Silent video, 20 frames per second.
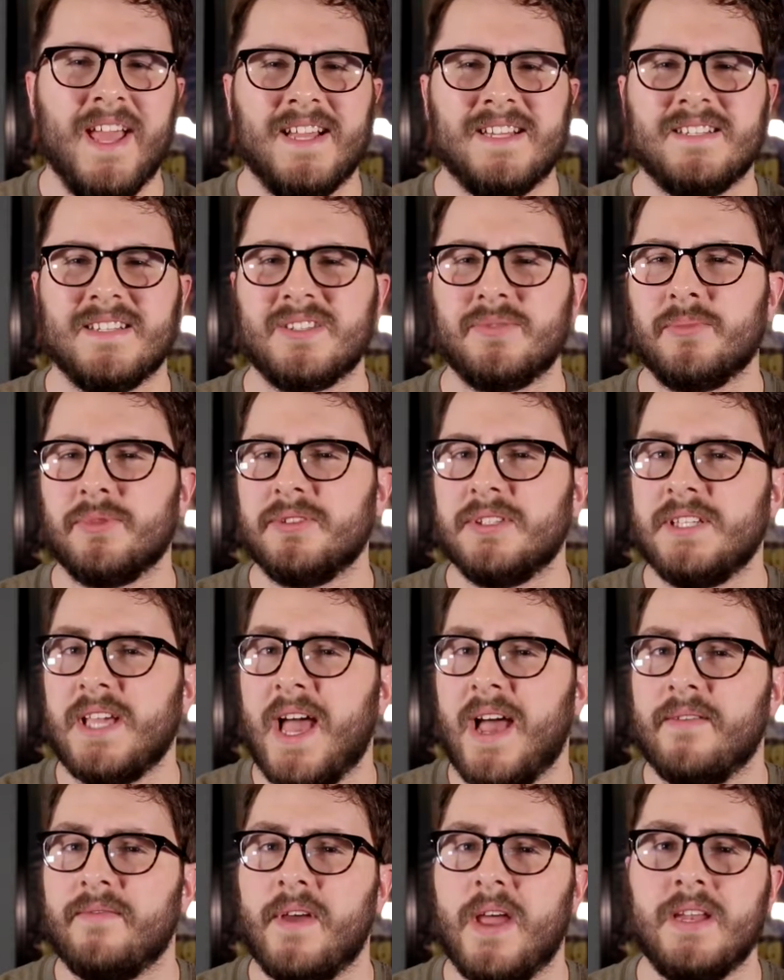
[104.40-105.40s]
and doesn't really
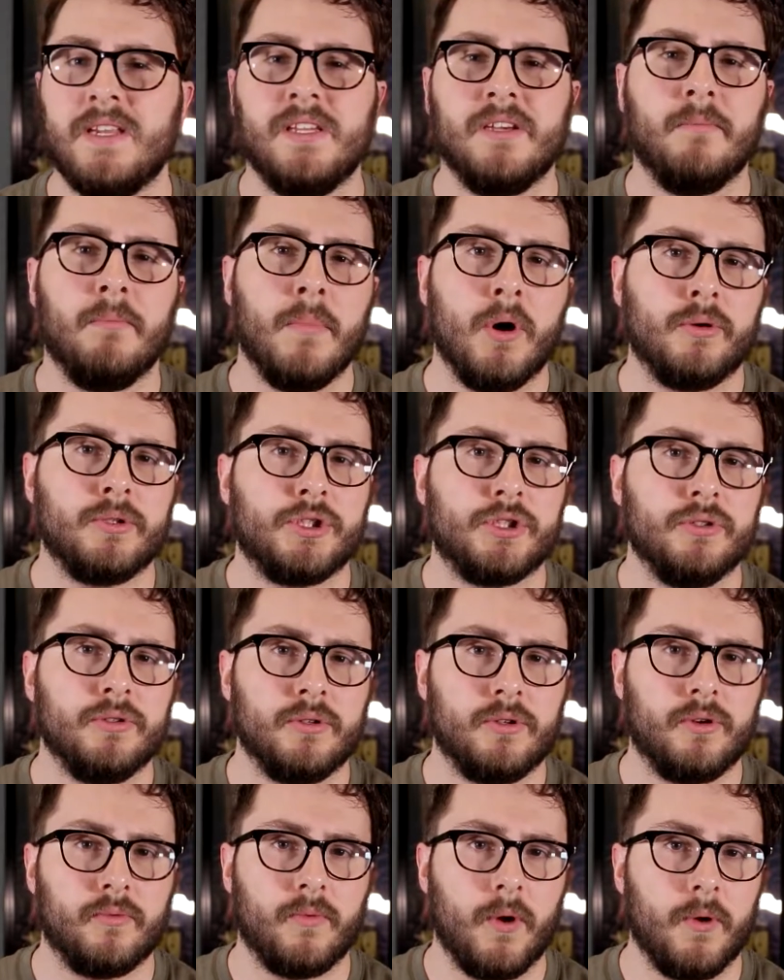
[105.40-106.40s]
have any emotional
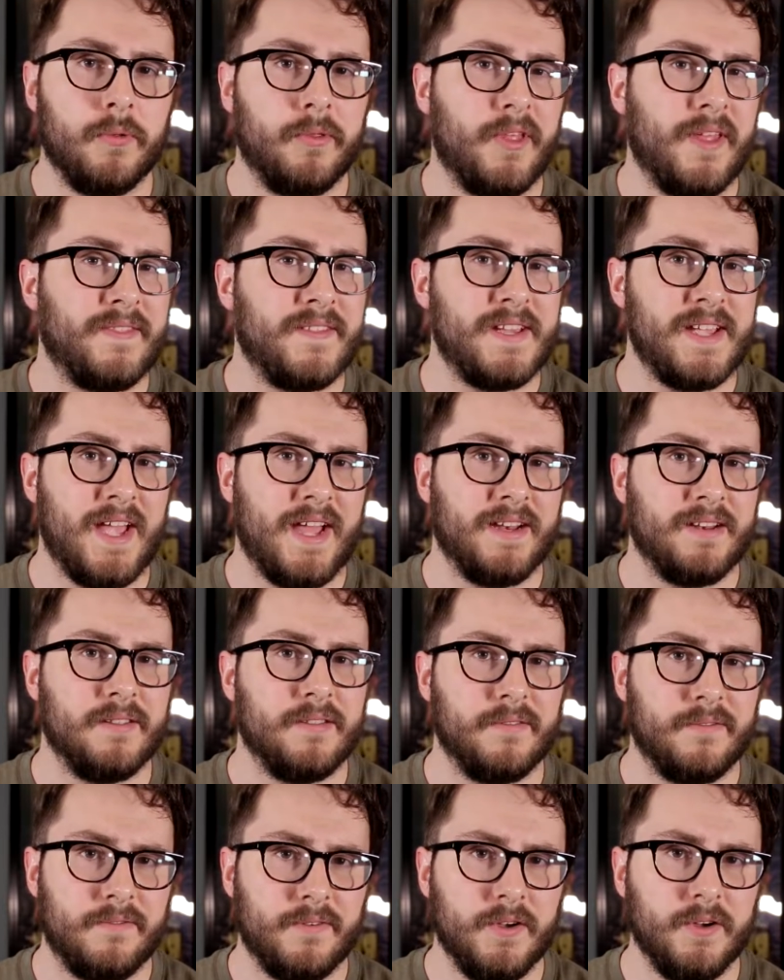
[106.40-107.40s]
growth at the end of
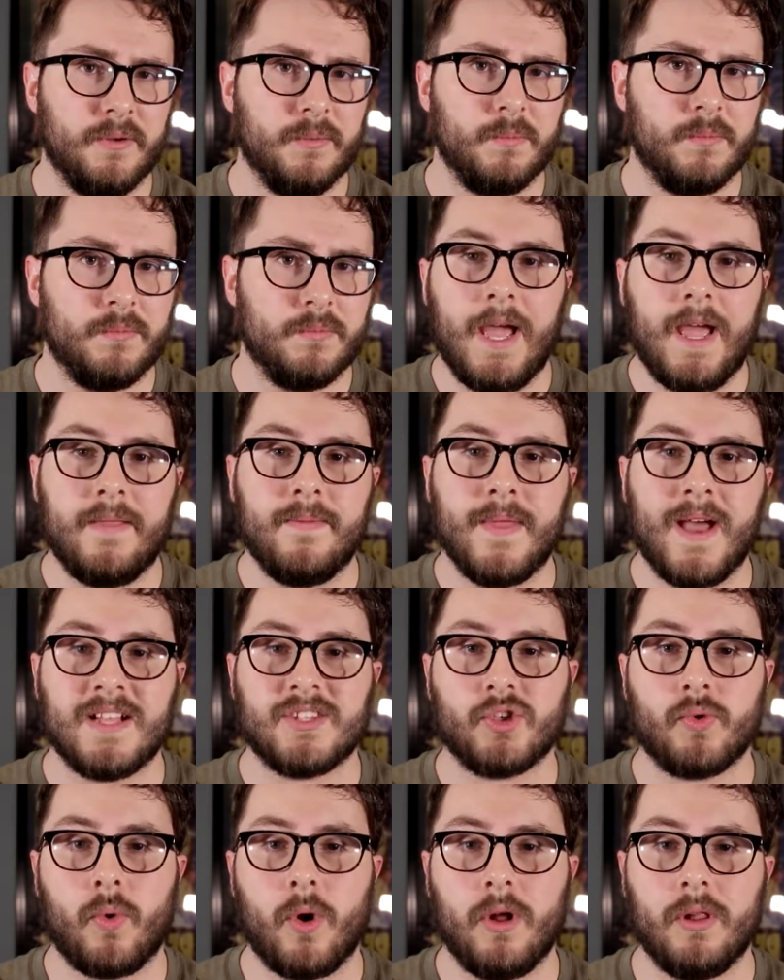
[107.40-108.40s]
the film. And
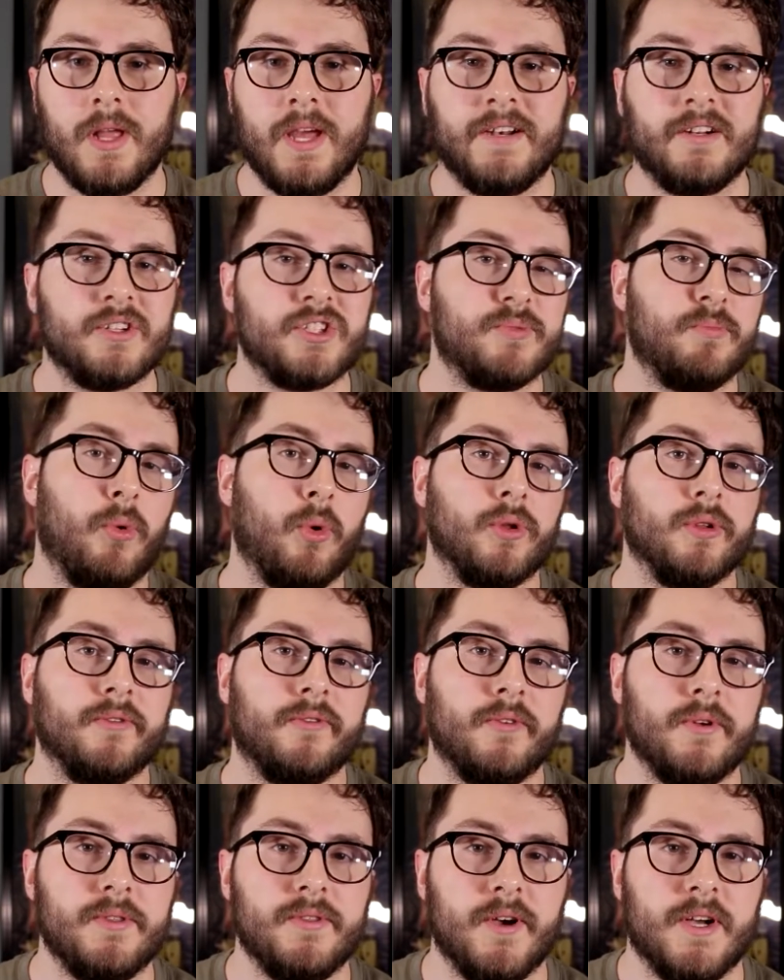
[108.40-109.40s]
that's where I'll end our
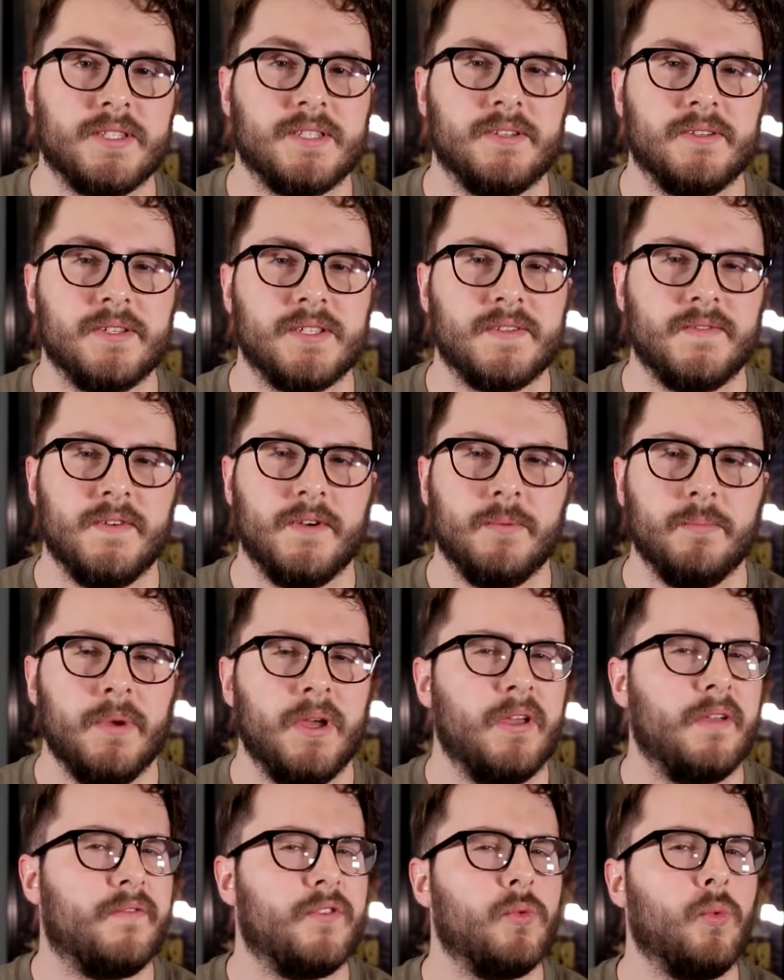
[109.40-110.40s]
spoiler-free thoughts on this film.
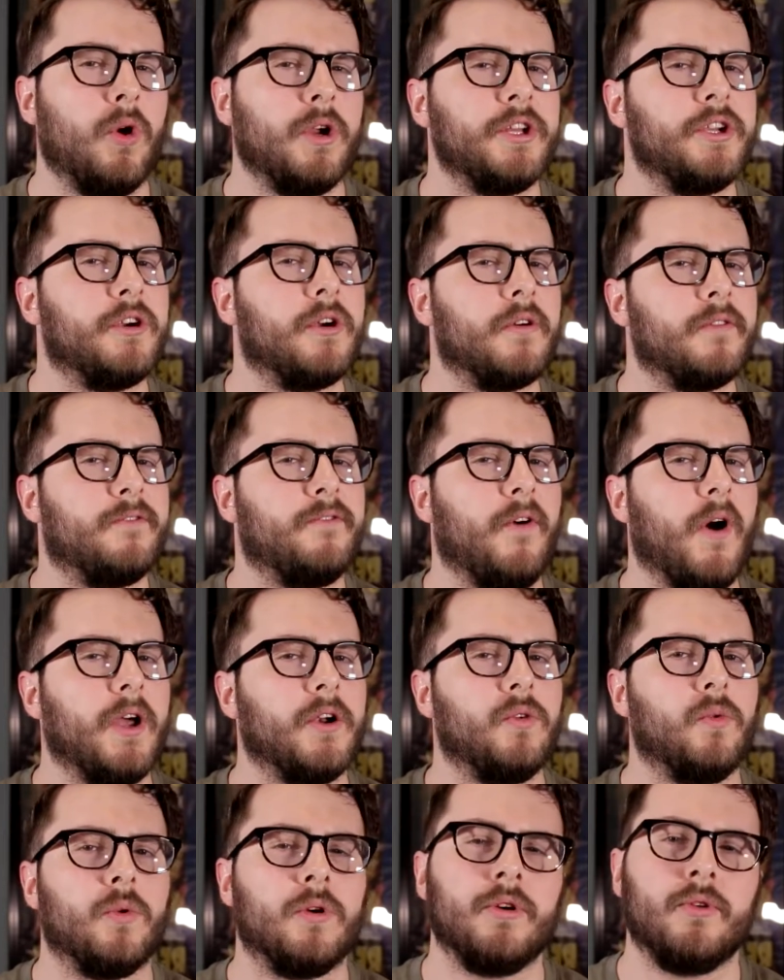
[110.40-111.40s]
If you want to hear our
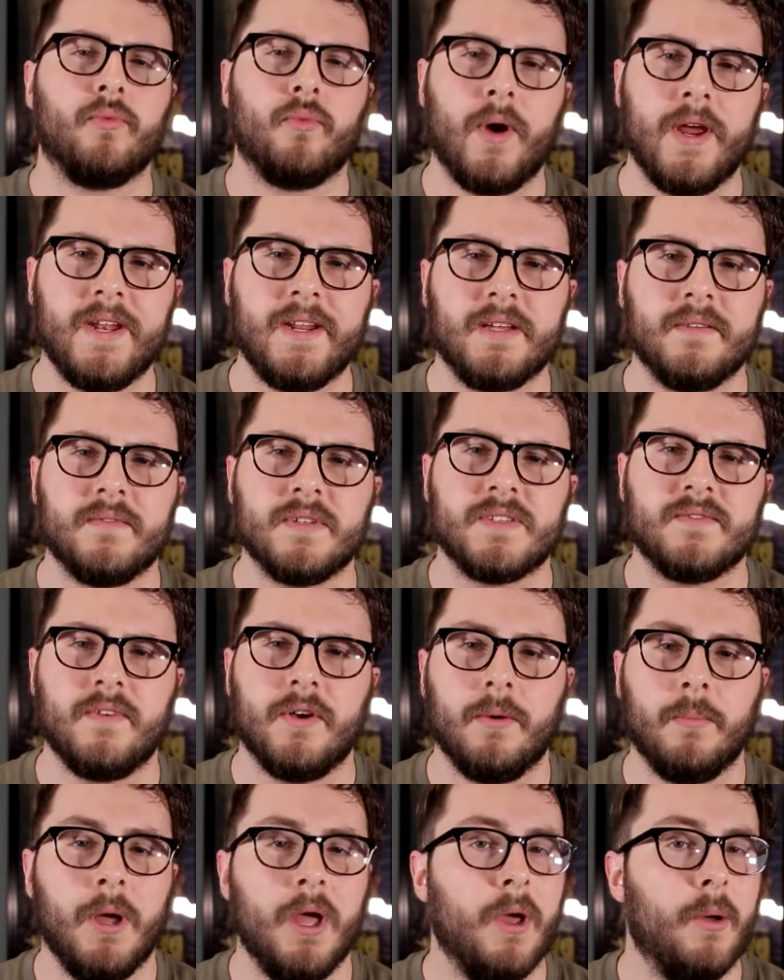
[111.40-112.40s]
final word or rating of this
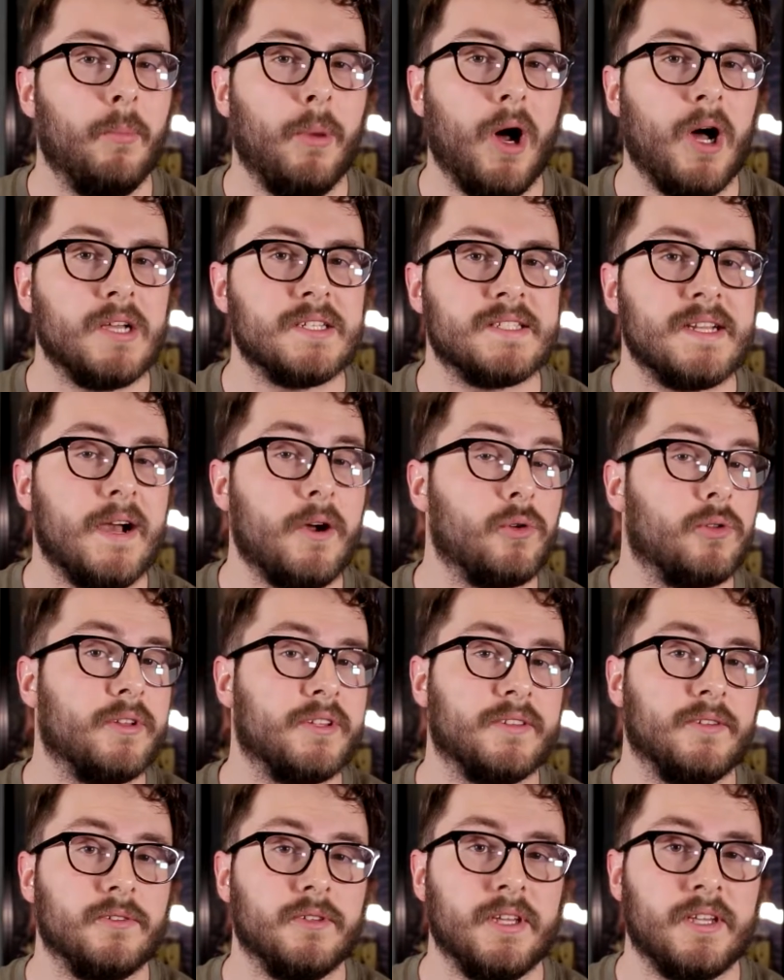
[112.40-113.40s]
film, pause now and
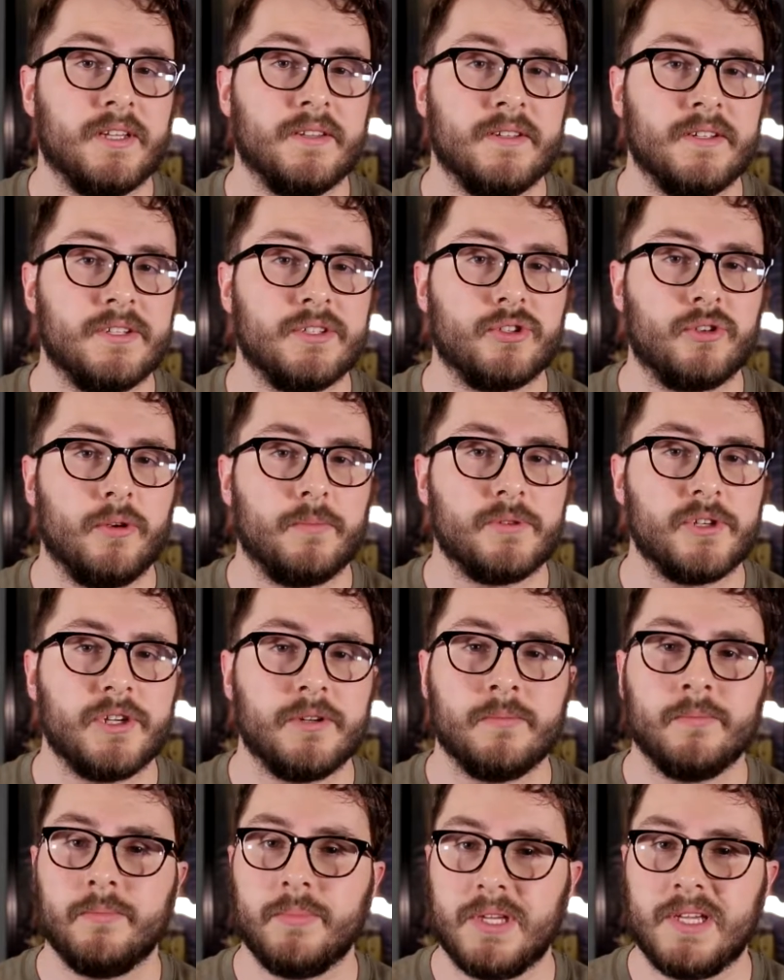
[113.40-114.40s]
click the link in the description,
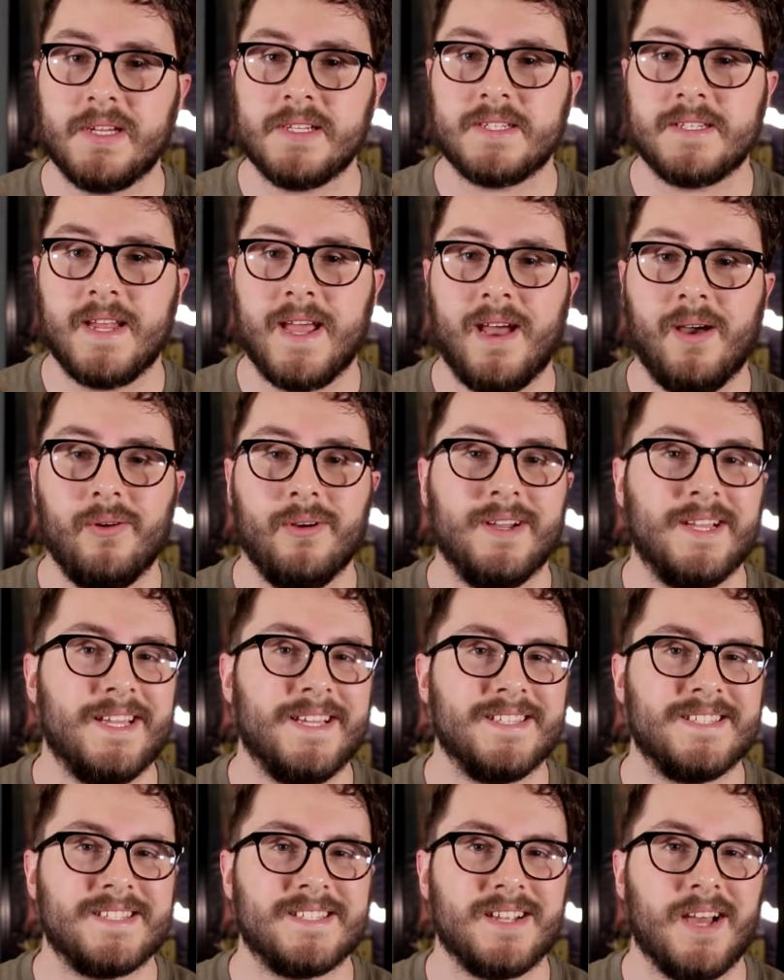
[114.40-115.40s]
because now
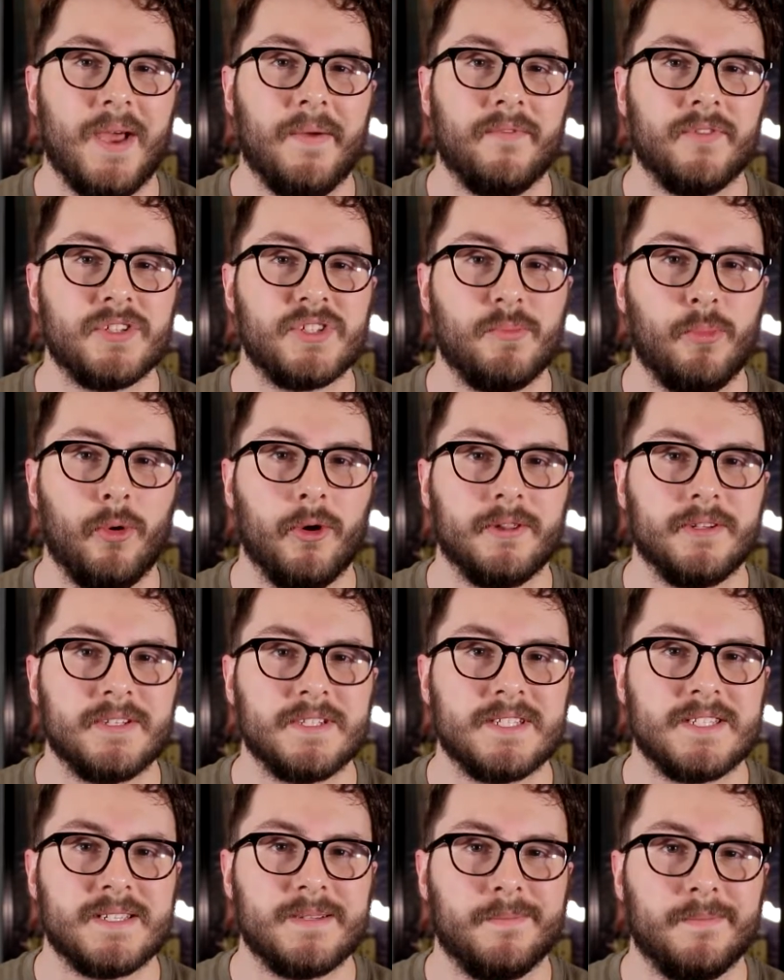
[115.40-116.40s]
it's time for
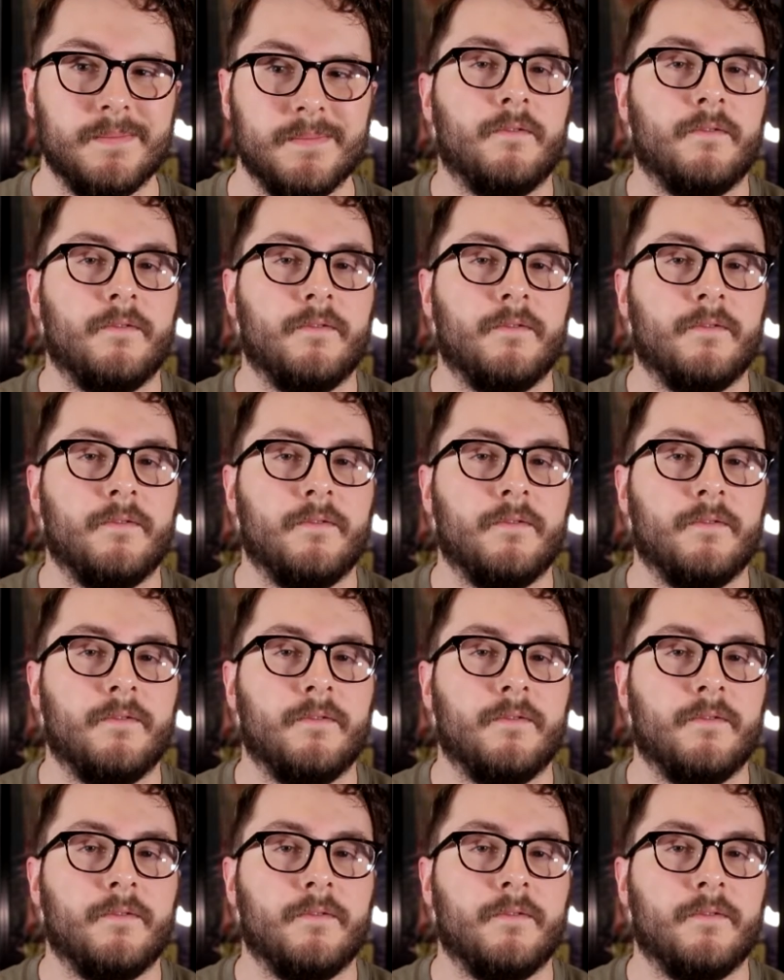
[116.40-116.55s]
spoilers.